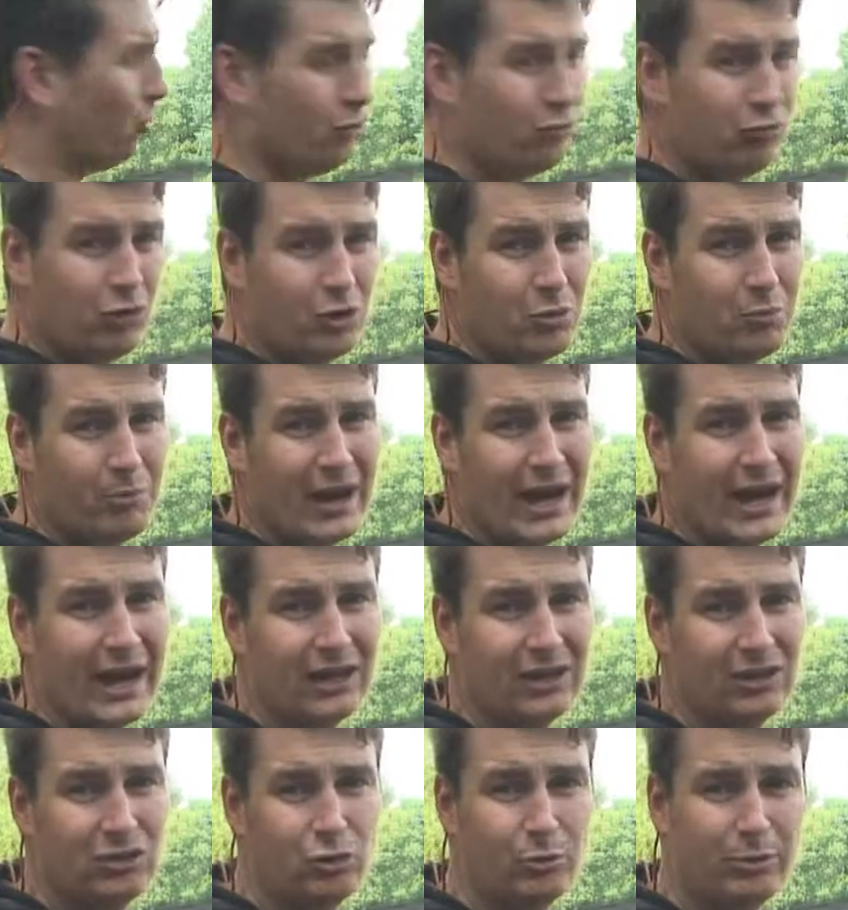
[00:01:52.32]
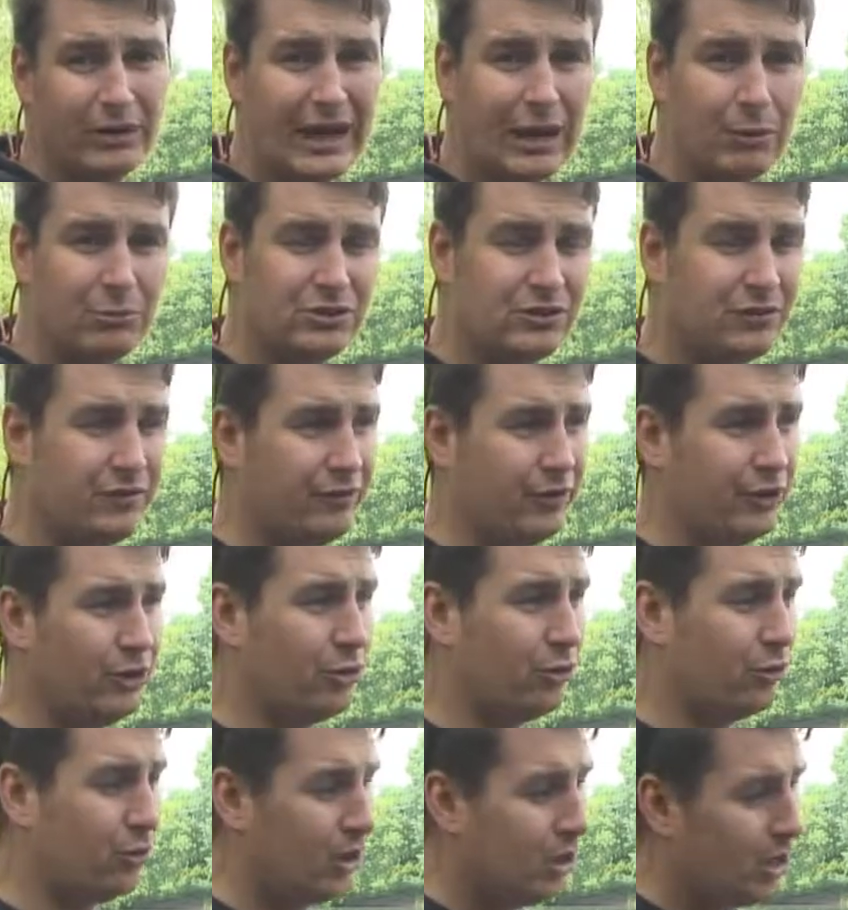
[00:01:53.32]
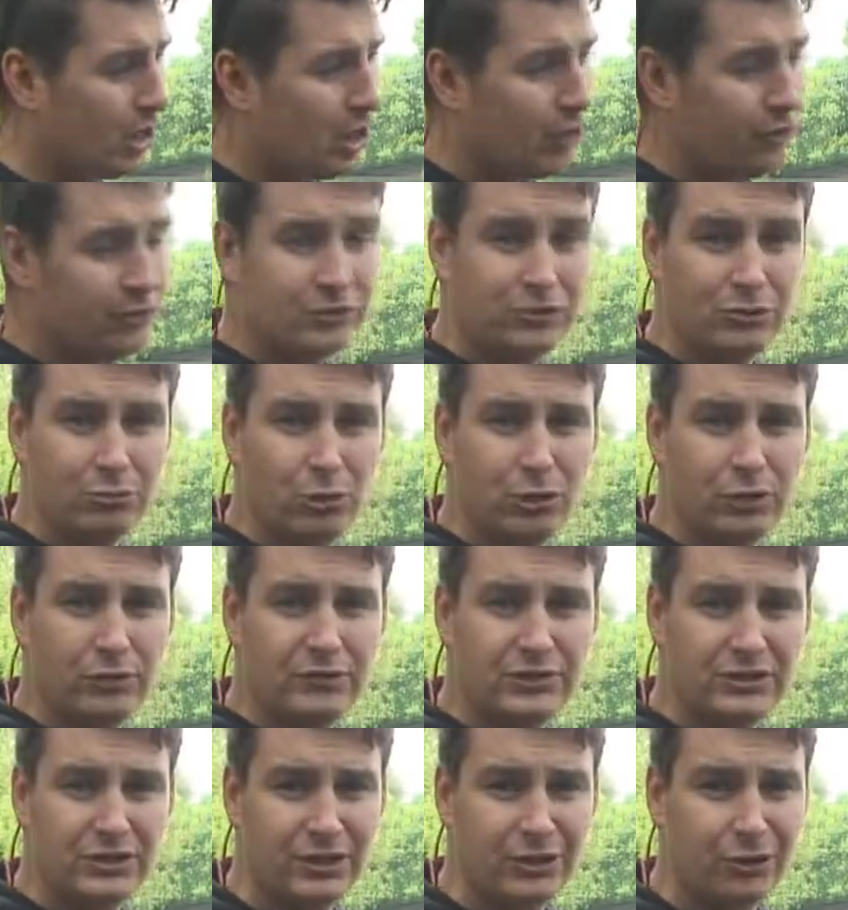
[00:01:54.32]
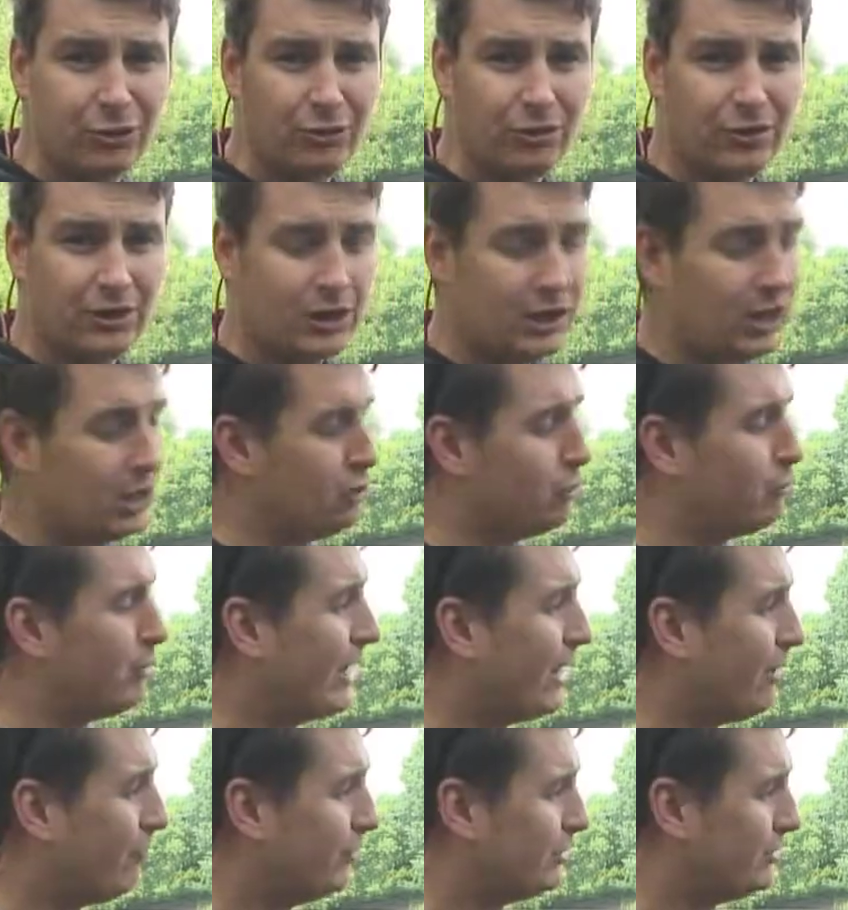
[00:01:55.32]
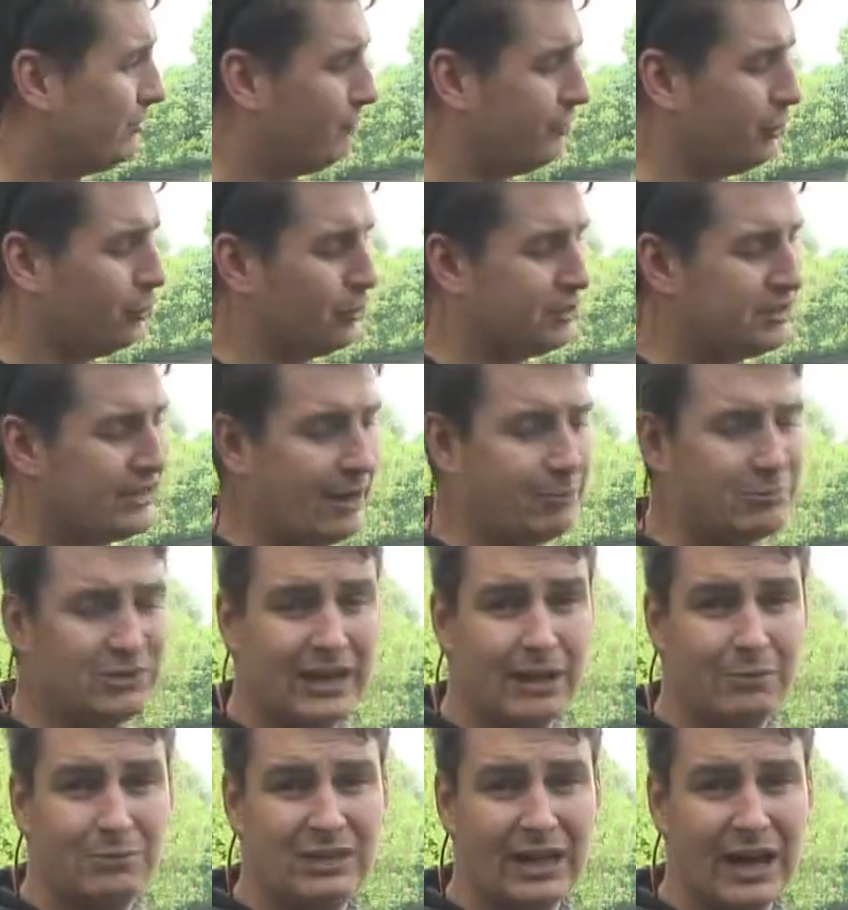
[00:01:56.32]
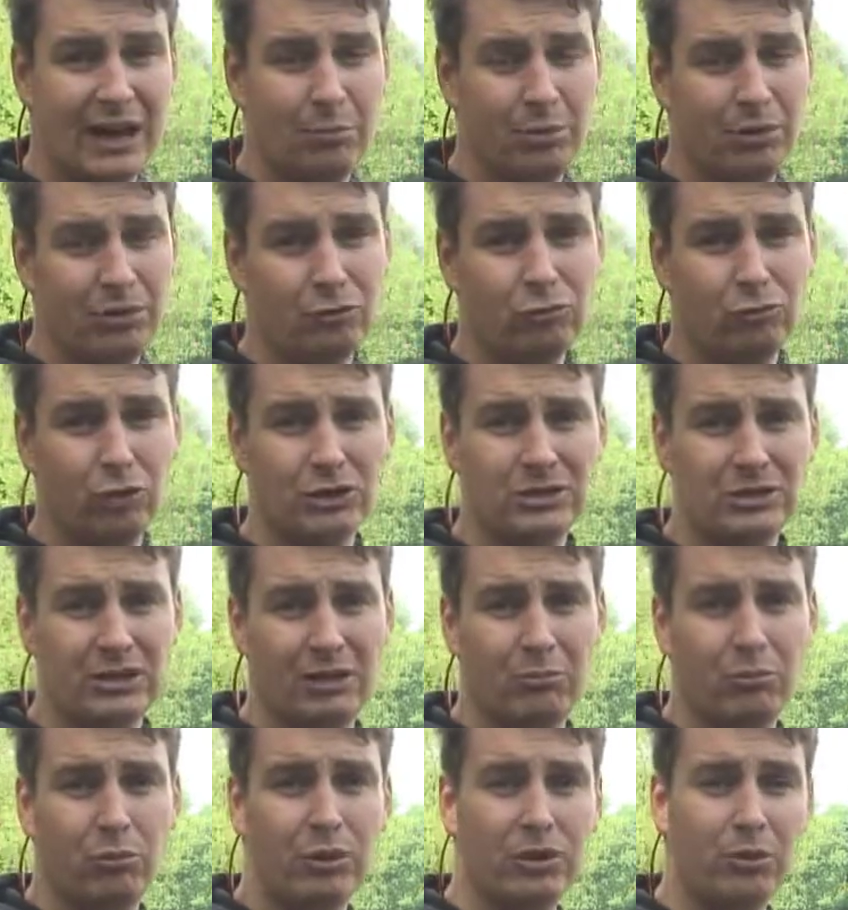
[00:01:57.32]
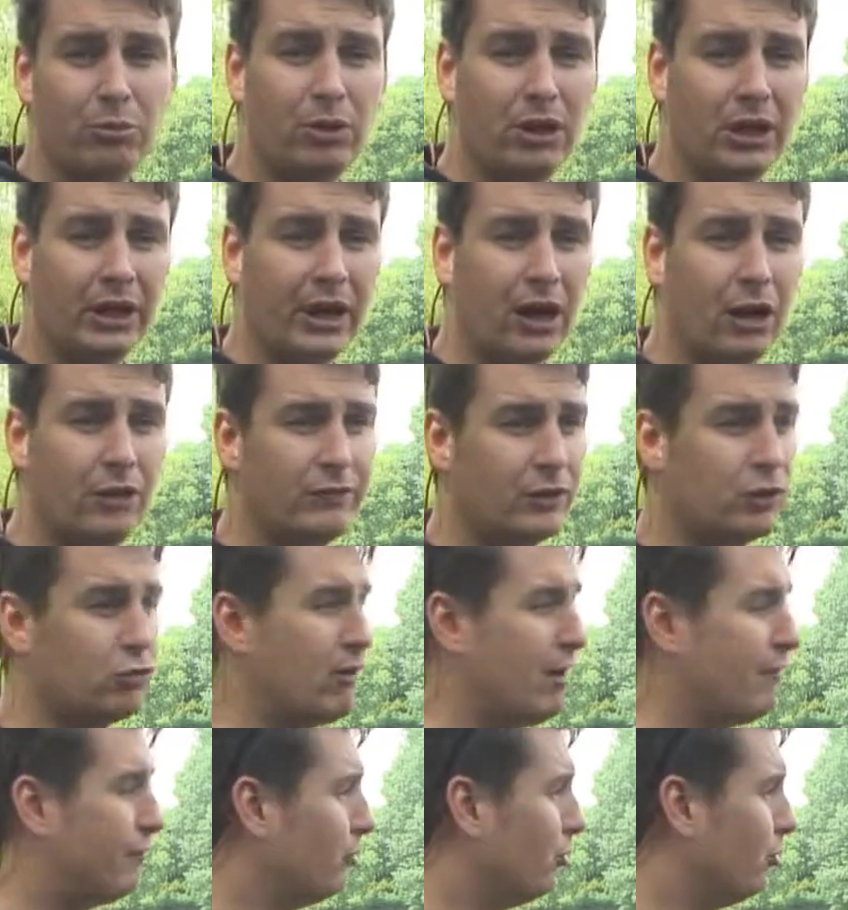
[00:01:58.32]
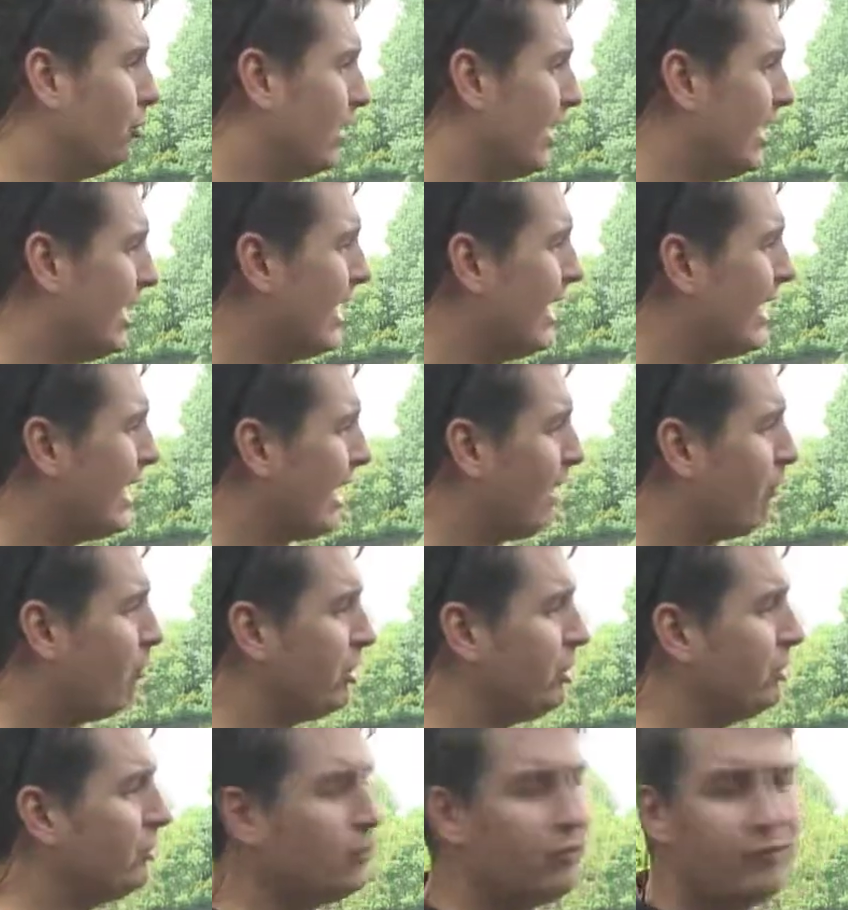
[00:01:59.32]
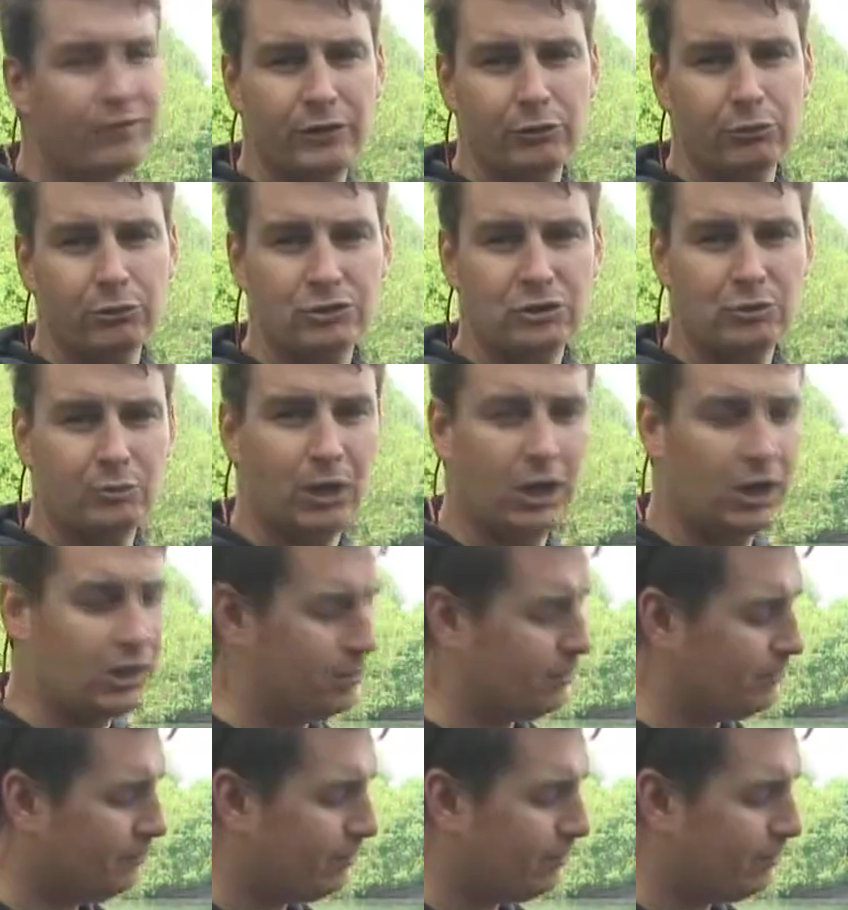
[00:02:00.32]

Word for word: the rod back you'll be able to feel the smooth silt you'll be able to feel the tap tap tap on the rod tip when you're pulling it over gravel and when you do feel a spot